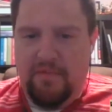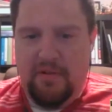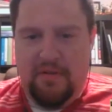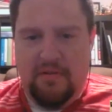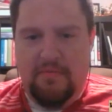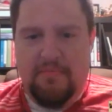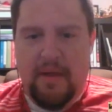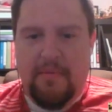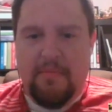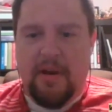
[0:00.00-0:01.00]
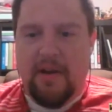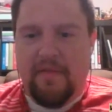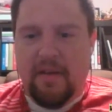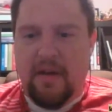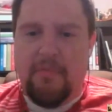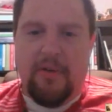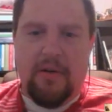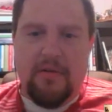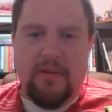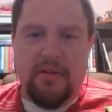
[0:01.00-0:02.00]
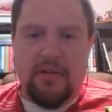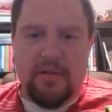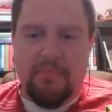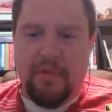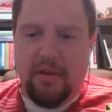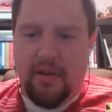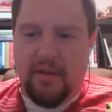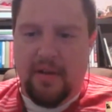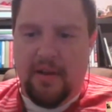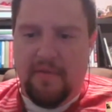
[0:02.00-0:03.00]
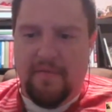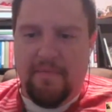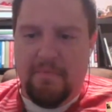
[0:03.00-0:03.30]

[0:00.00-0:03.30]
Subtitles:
but maybe it might have to come around to something like that if